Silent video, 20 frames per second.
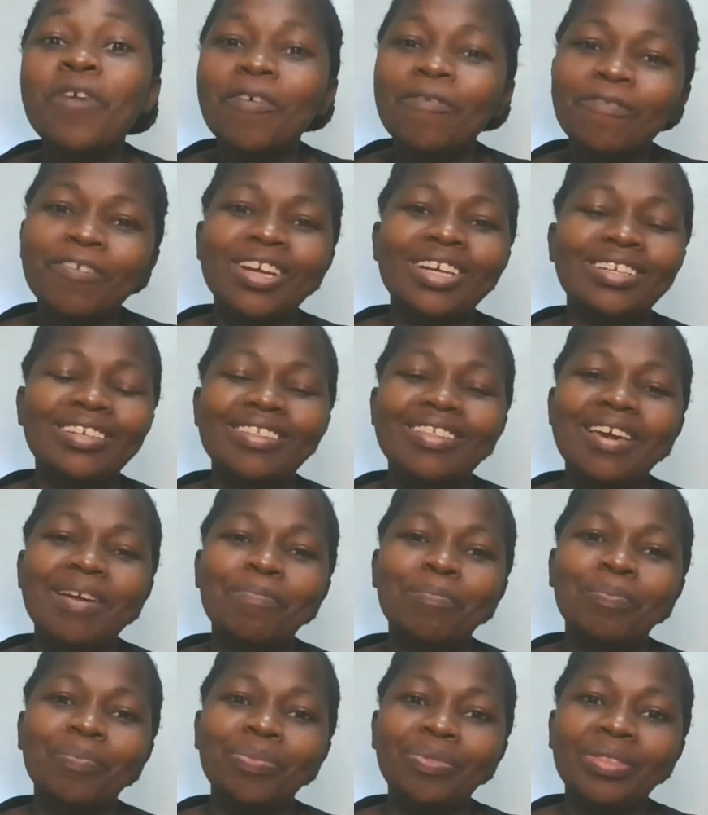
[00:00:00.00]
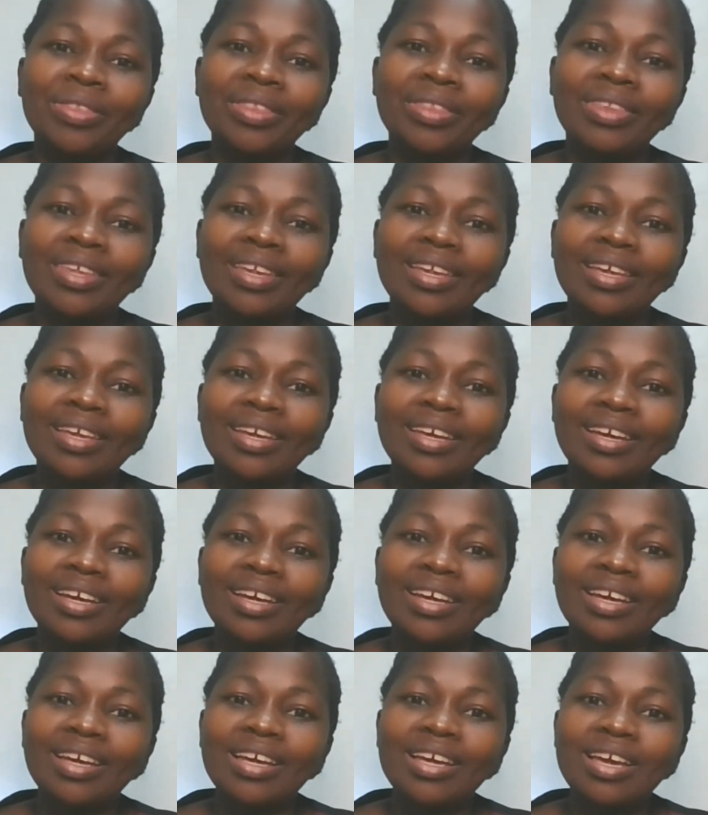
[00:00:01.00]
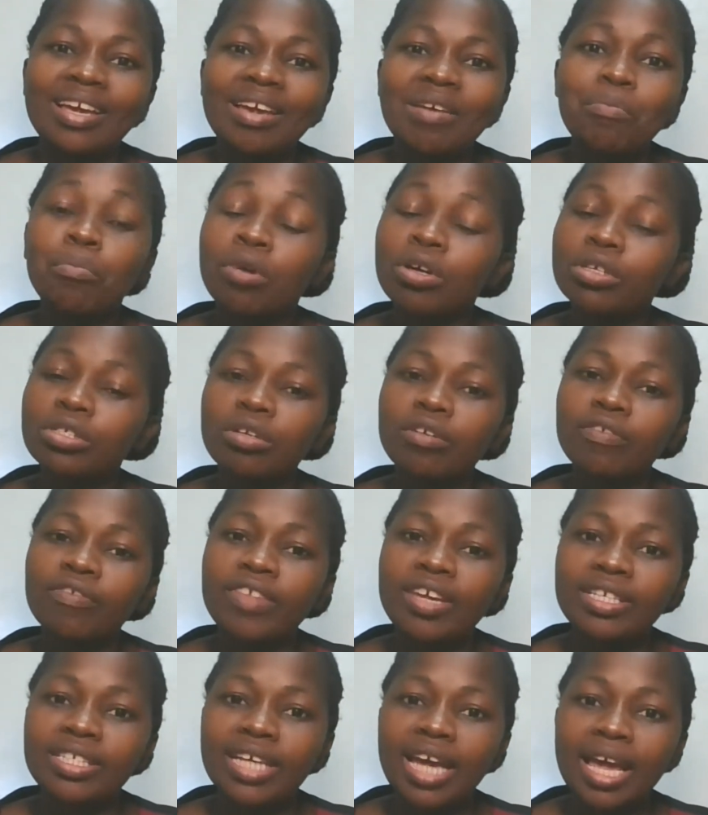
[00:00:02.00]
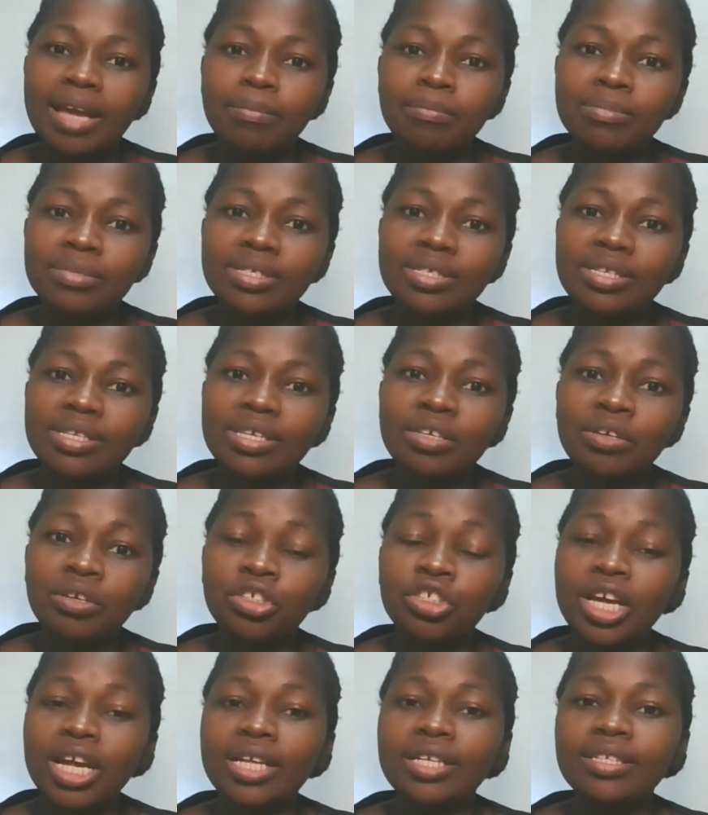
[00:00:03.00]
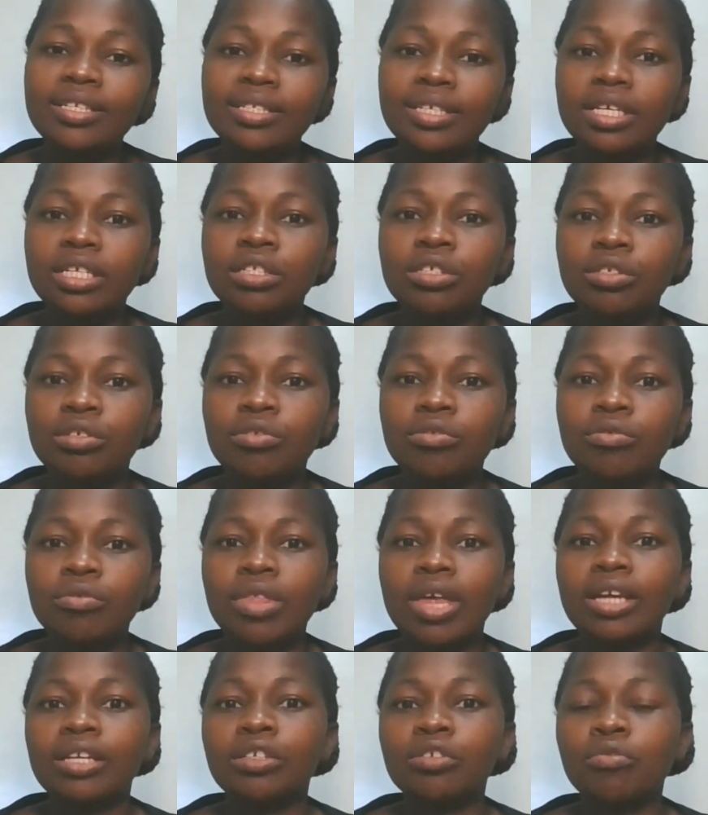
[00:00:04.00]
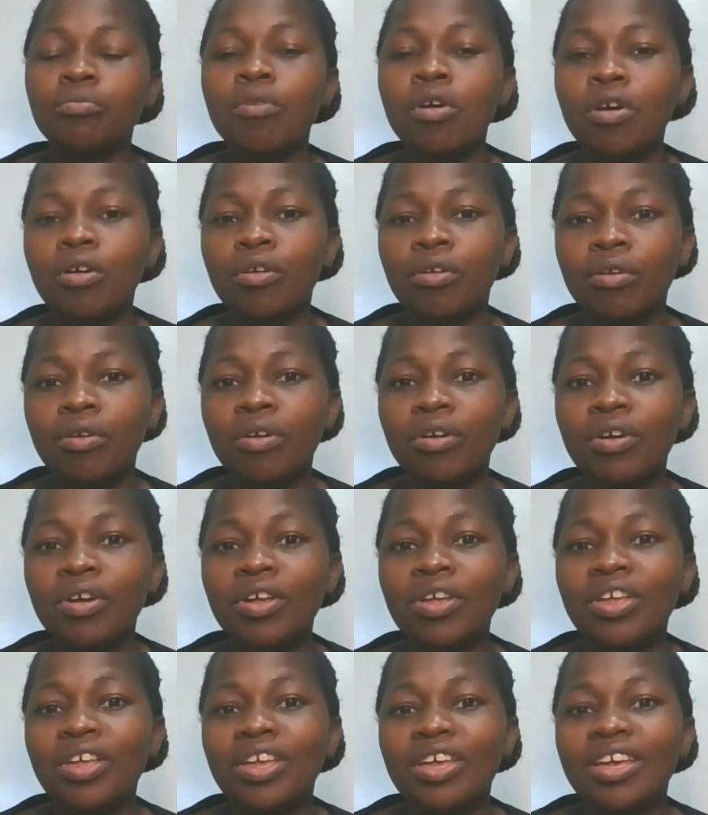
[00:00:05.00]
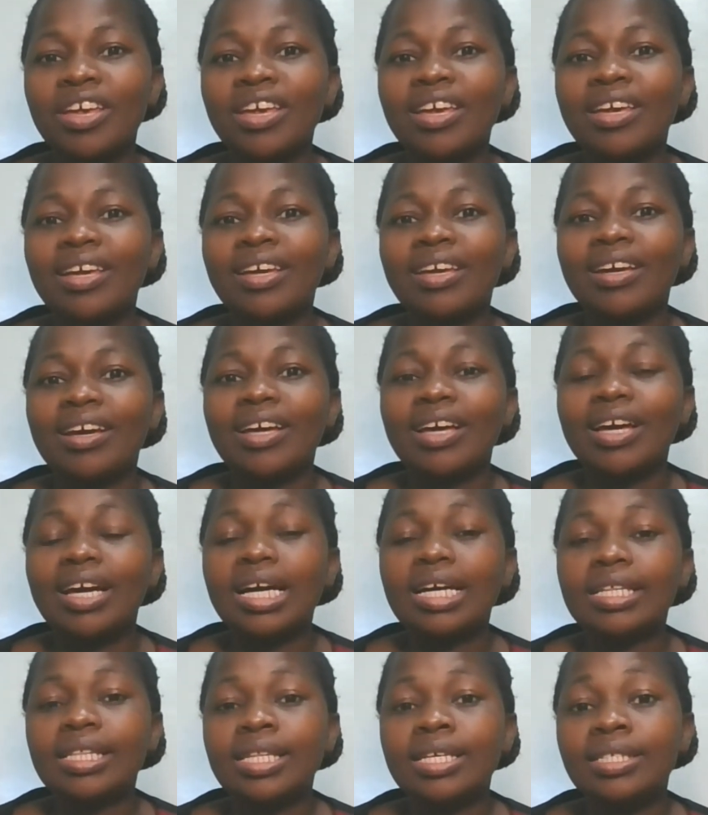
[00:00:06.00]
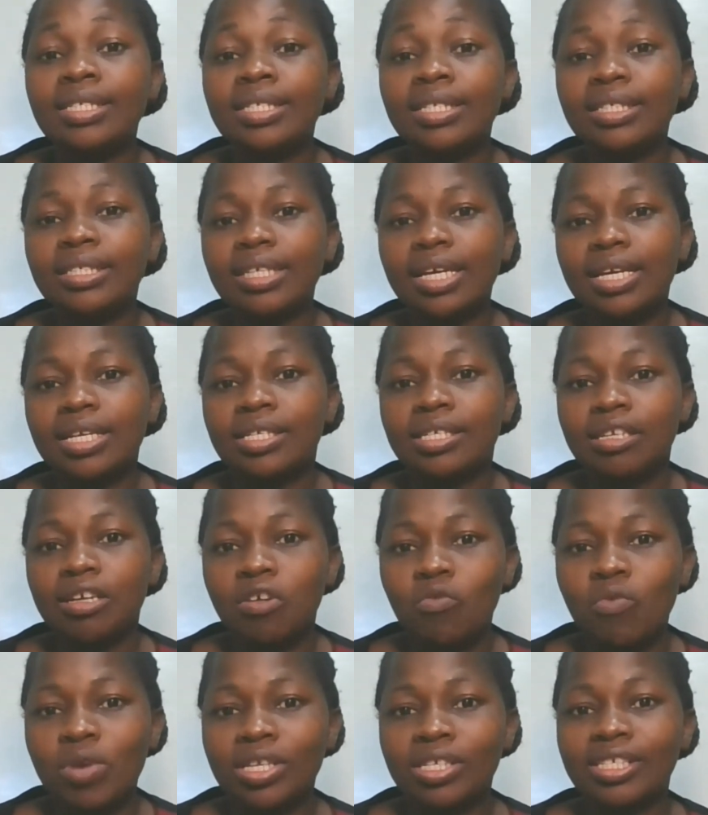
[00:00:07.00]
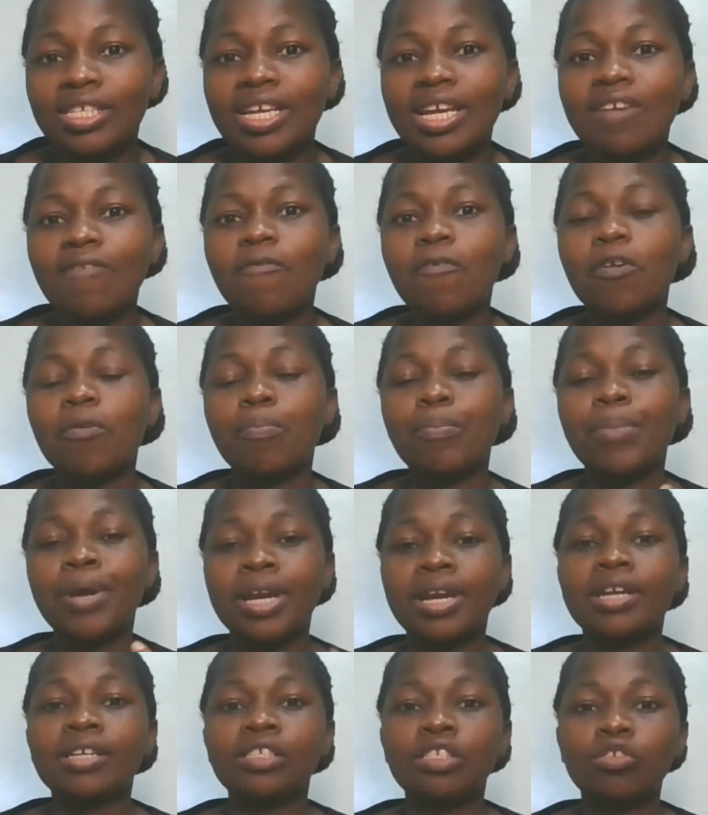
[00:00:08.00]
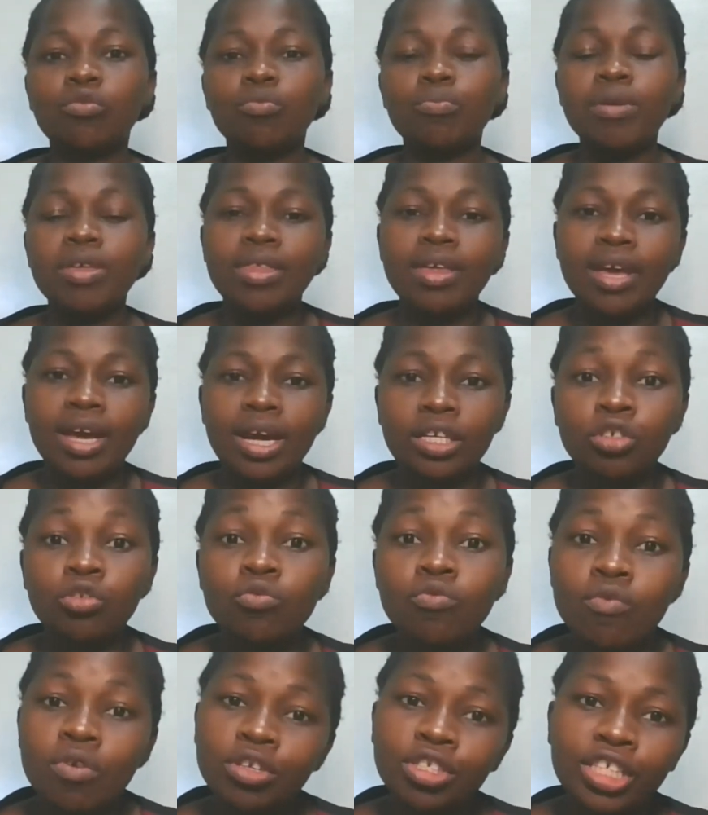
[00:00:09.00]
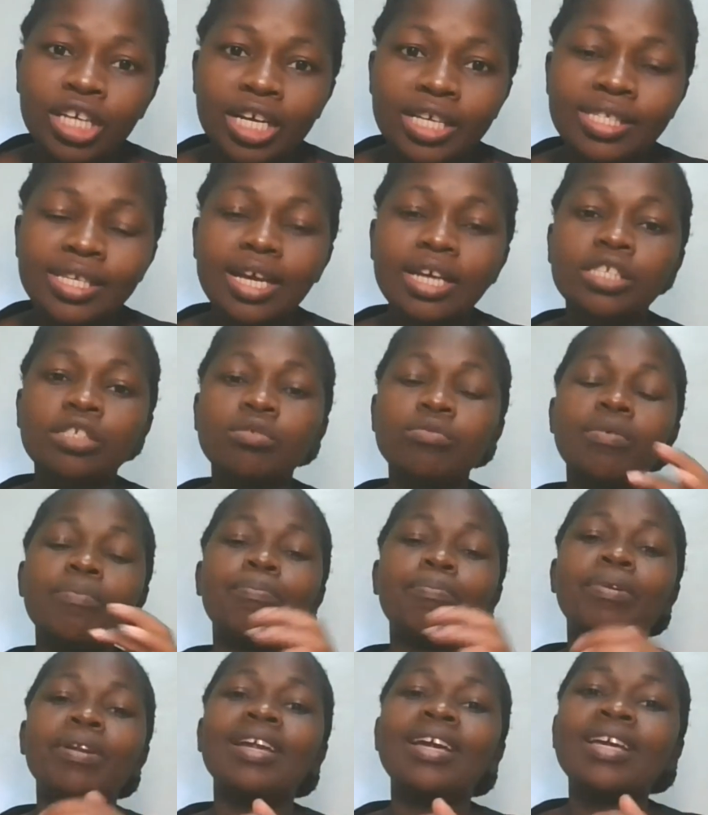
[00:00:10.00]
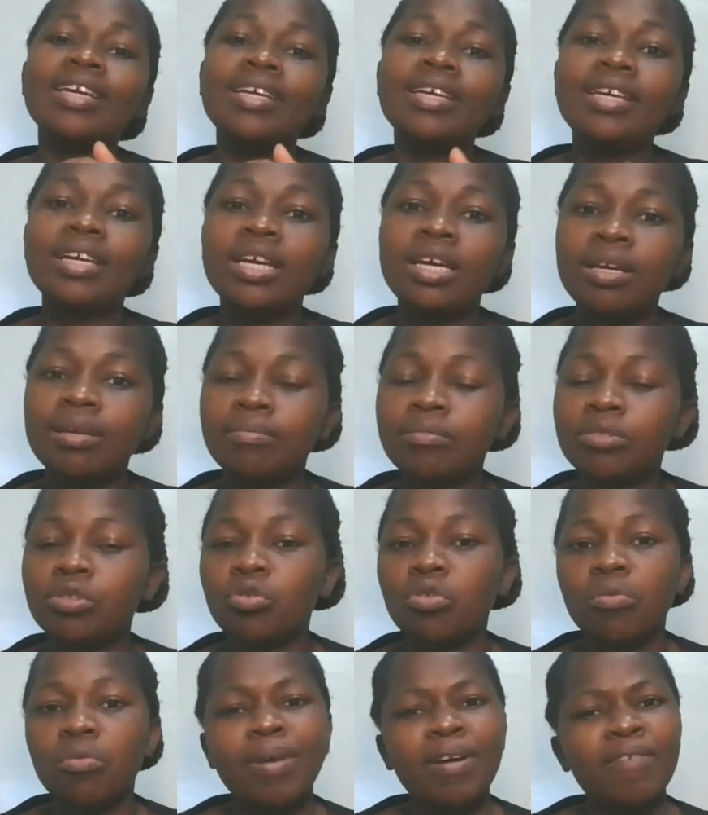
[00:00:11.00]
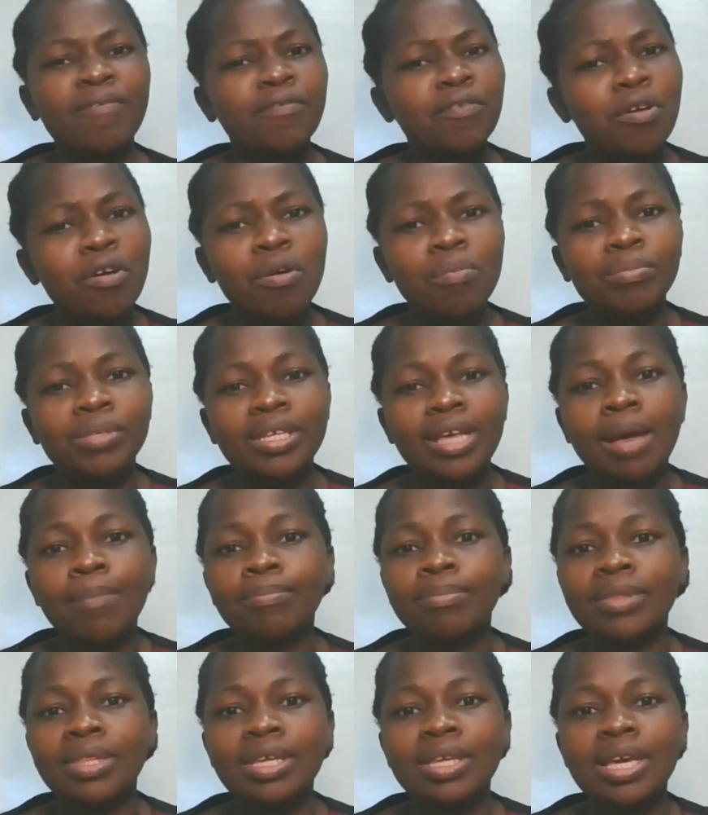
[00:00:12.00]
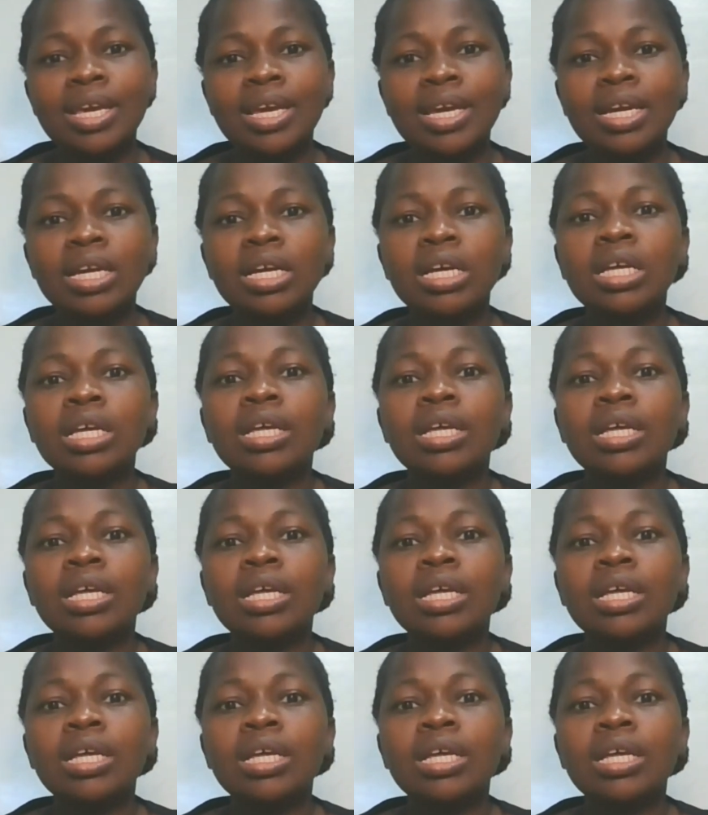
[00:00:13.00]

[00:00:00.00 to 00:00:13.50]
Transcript: affect them. Most of the times, your child tells you that tomorrow, the teacher is requesting for parents to be there to watch us as we play games or perform something.